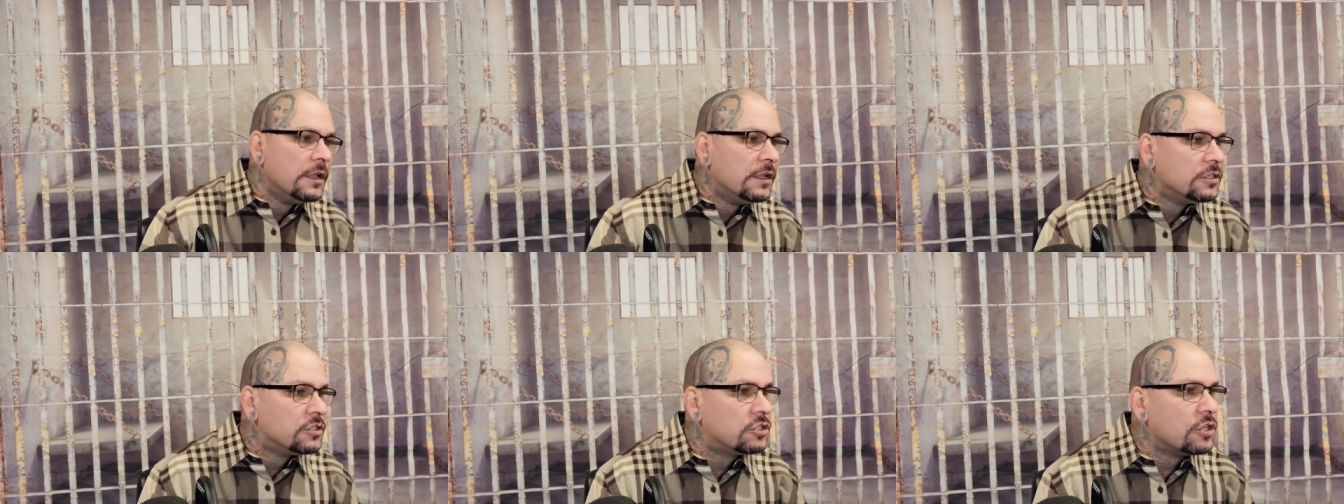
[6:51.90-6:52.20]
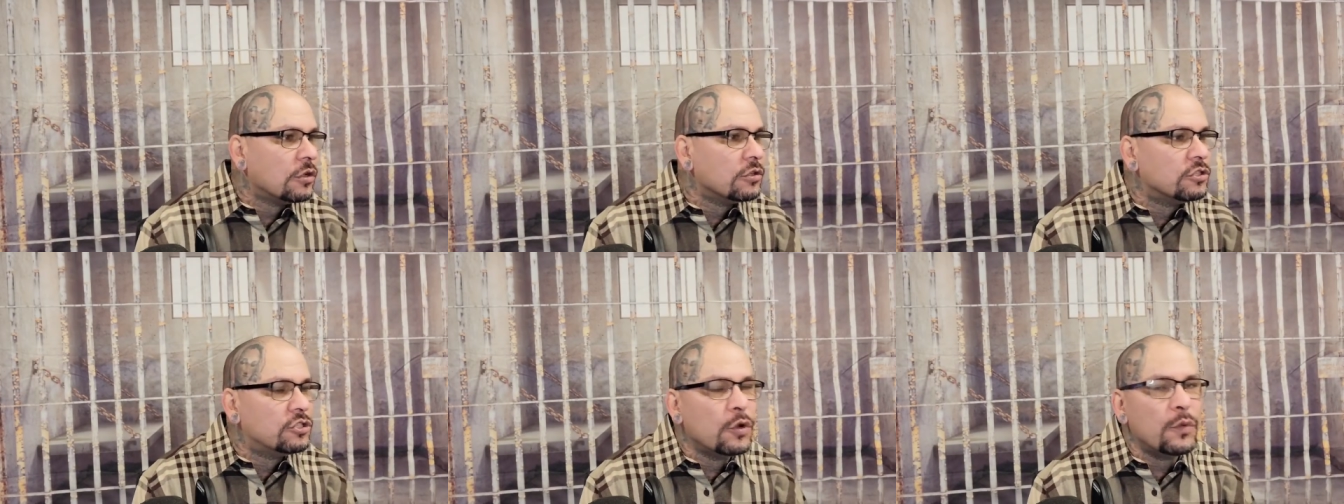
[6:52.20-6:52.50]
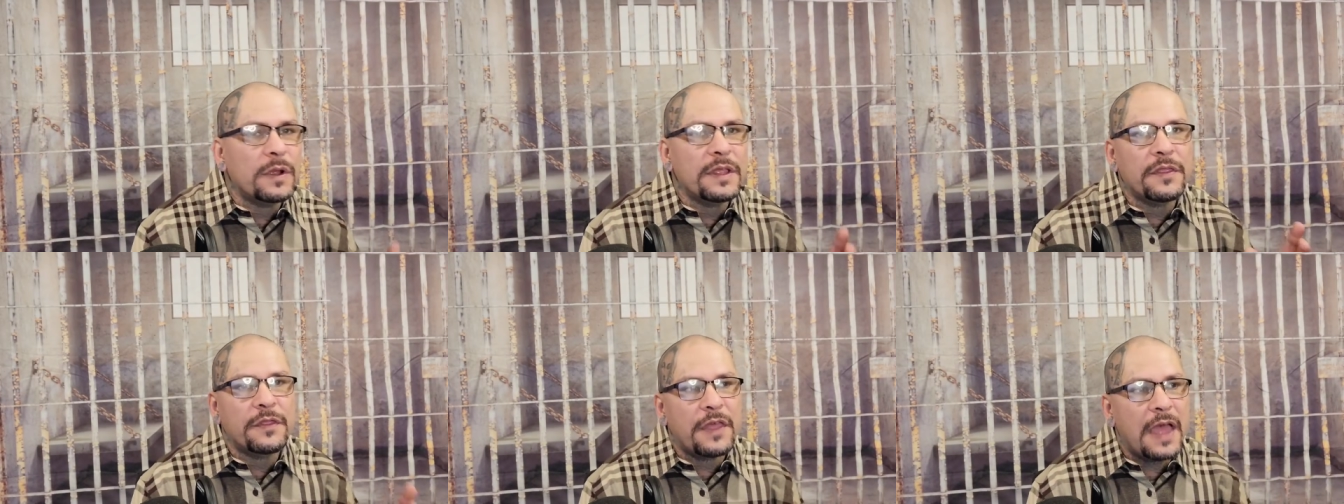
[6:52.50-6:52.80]
So
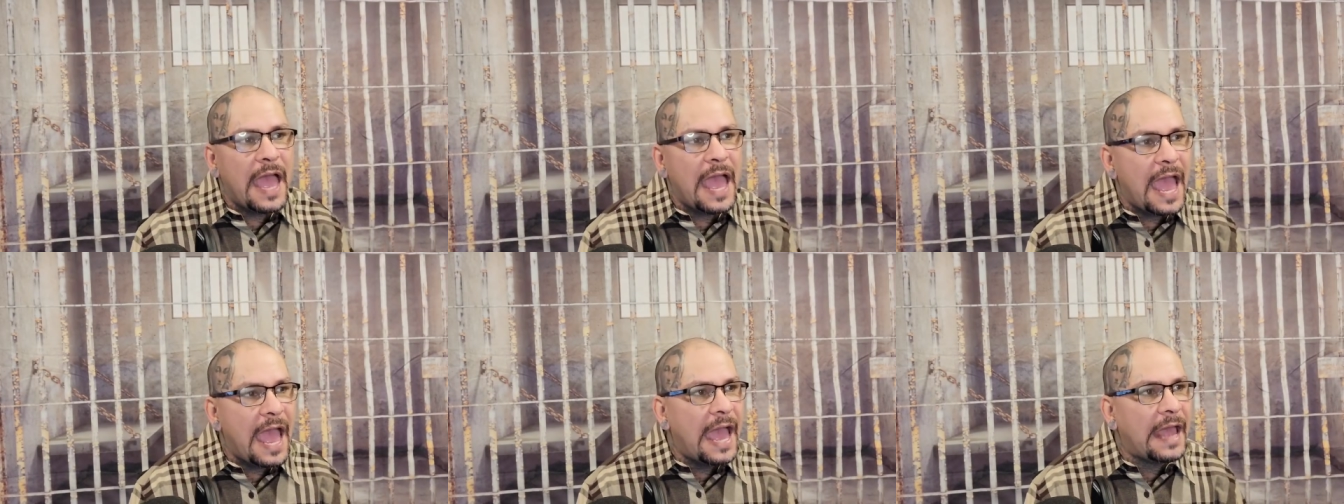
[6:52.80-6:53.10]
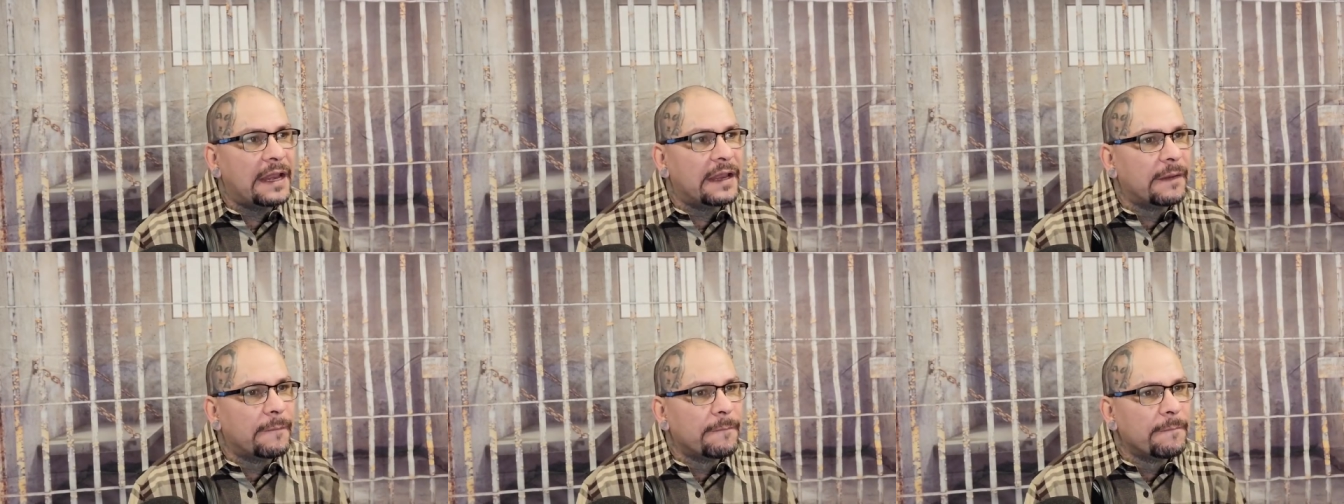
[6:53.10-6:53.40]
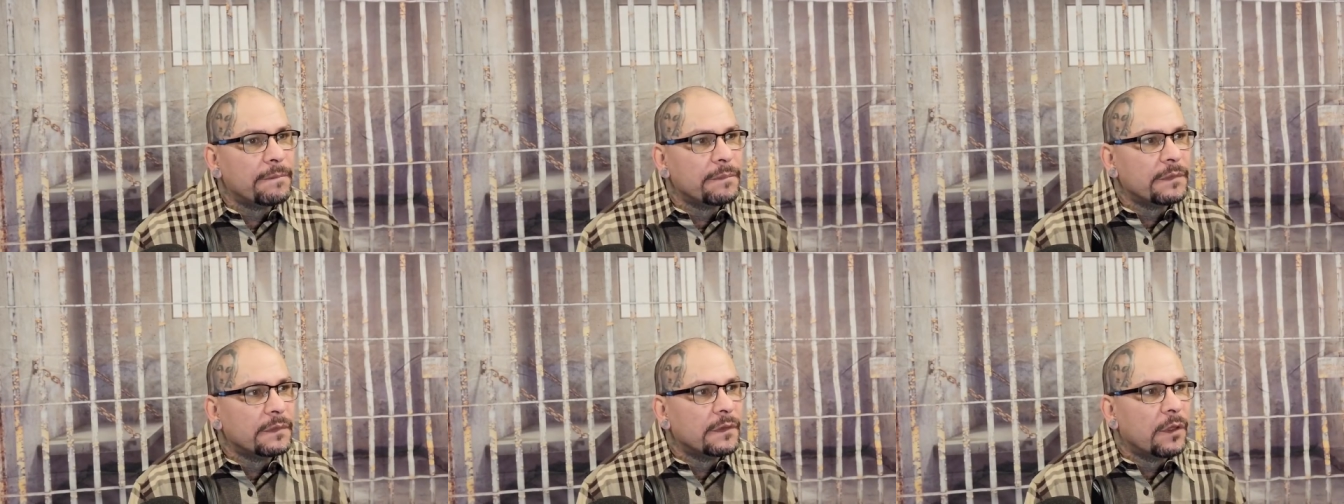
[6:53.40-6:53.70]
doing that,
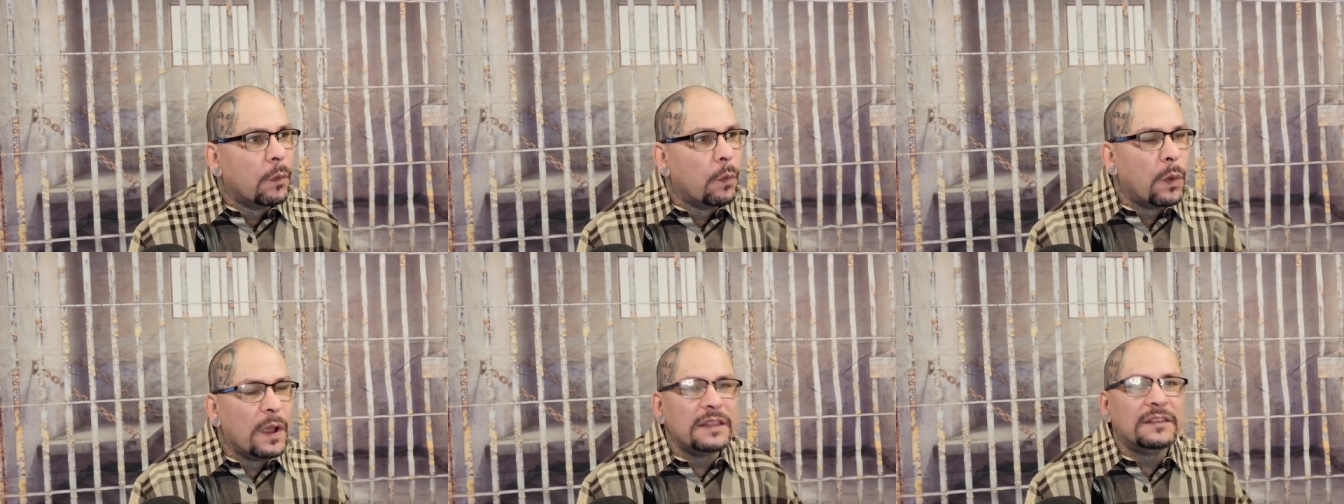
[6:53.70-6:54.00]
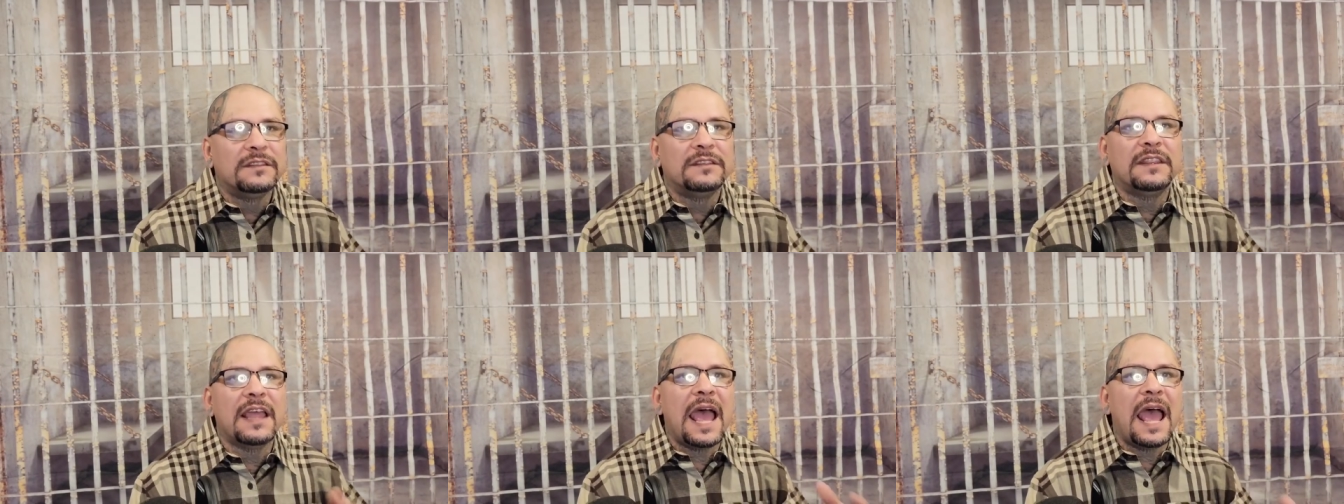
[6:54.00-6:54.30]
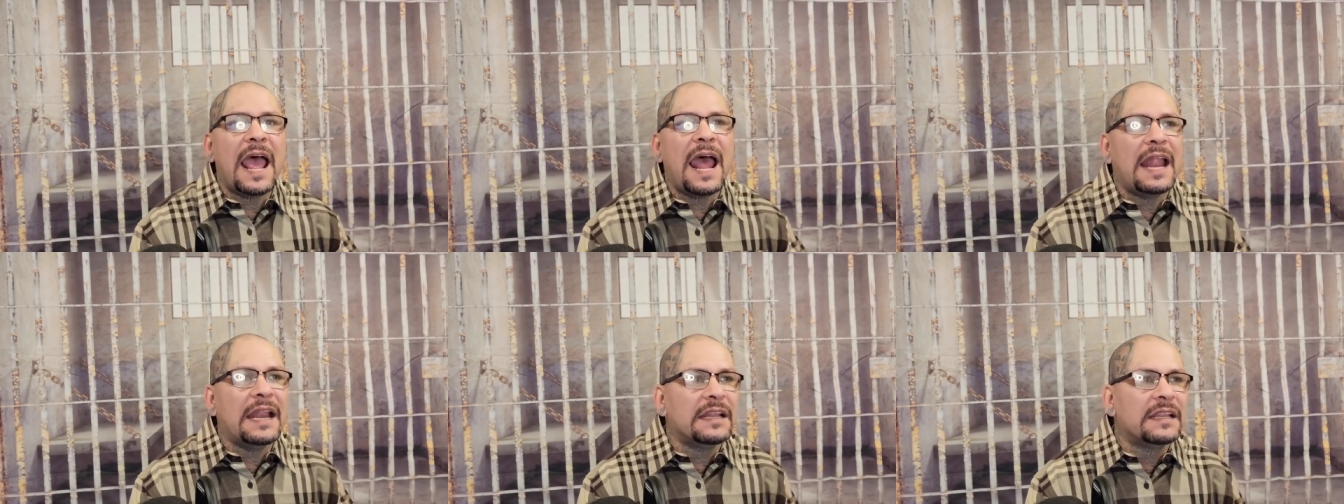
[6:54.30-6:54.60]
with
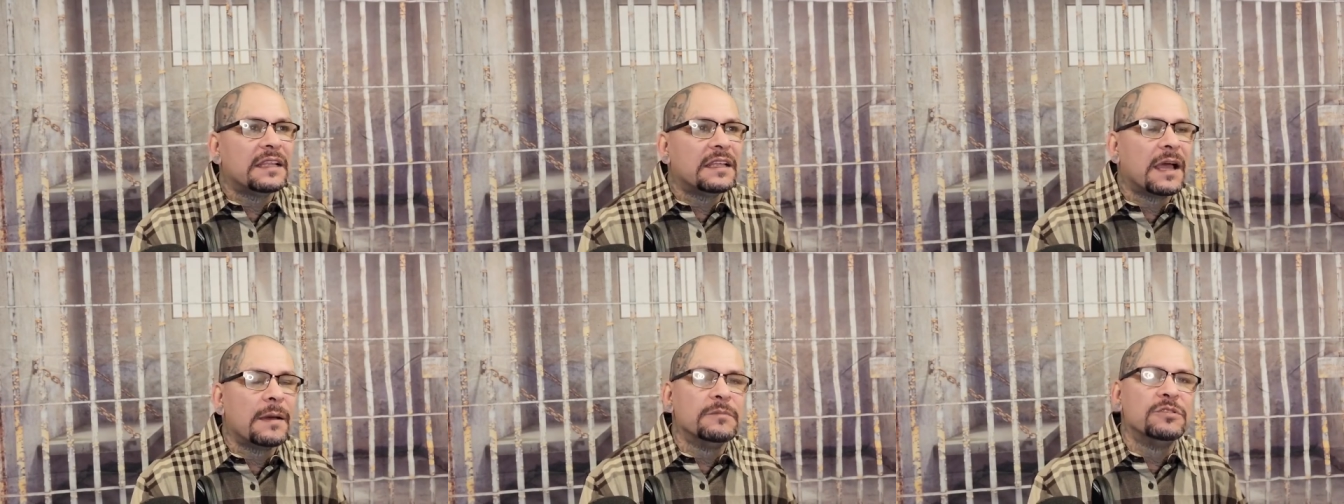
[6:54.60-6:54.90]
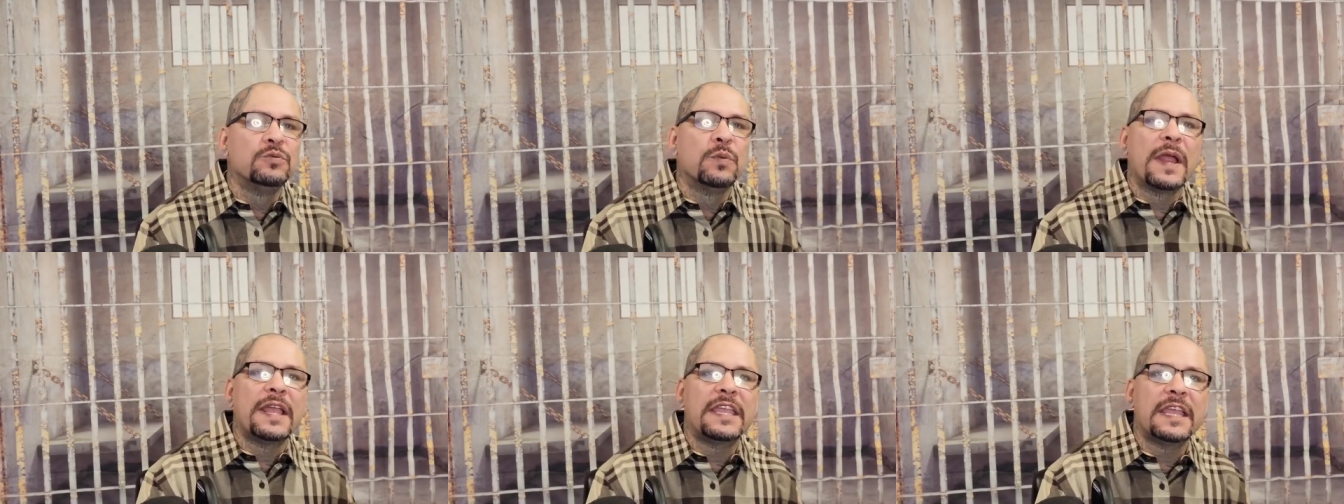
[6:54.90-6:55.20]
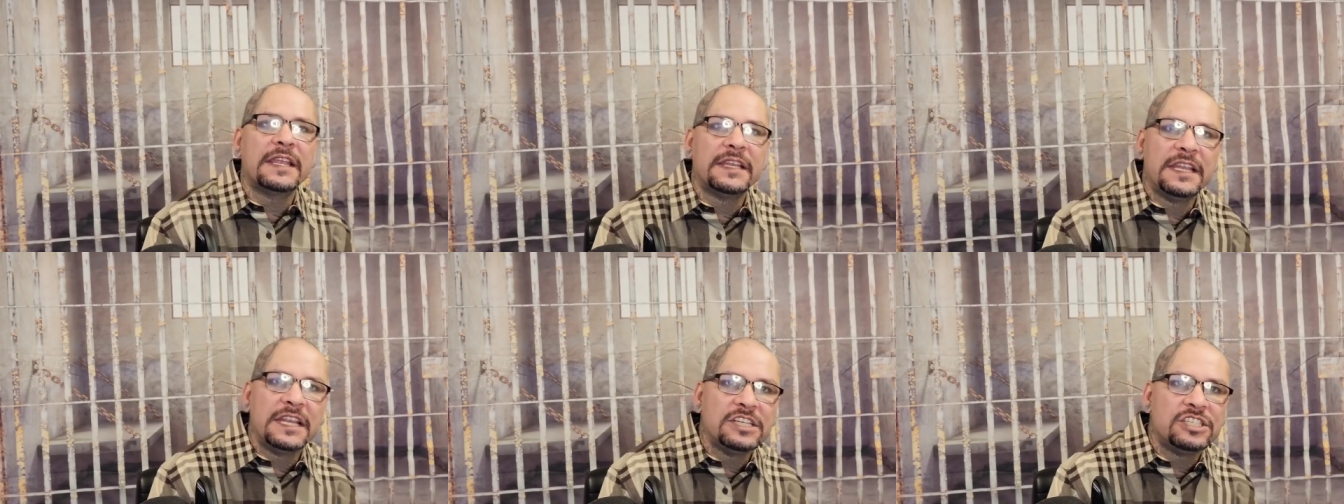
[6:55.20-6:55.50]
that comes
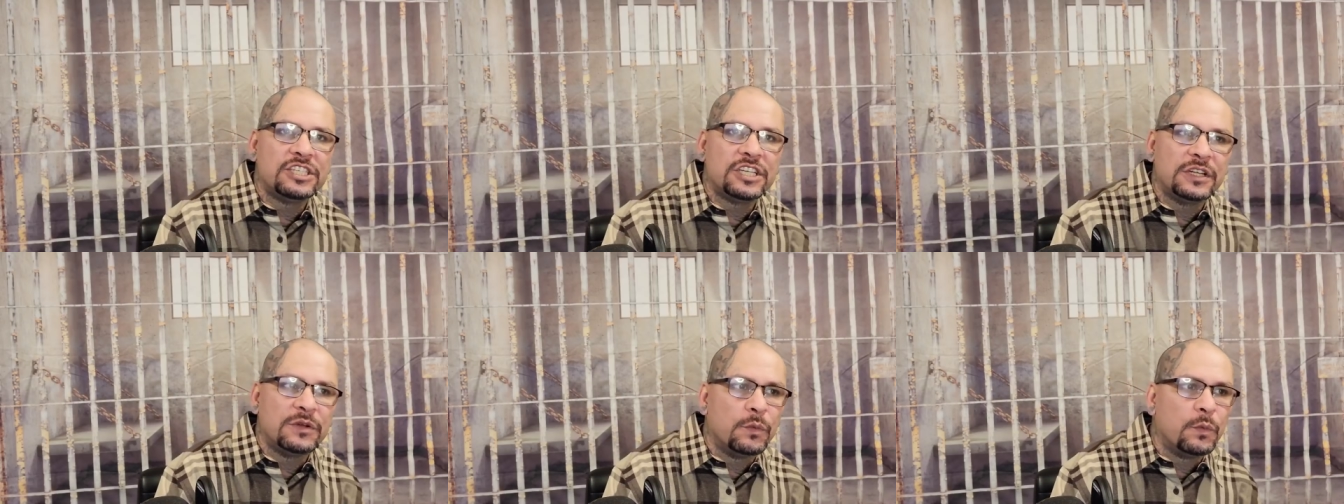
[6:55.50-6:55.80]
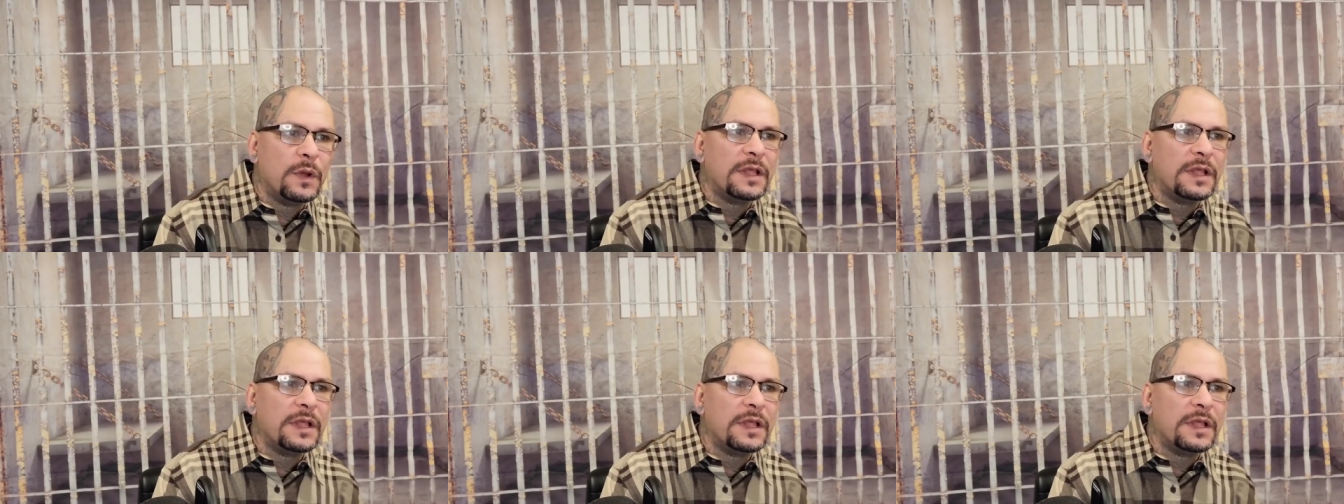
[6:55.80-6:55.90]
recognition.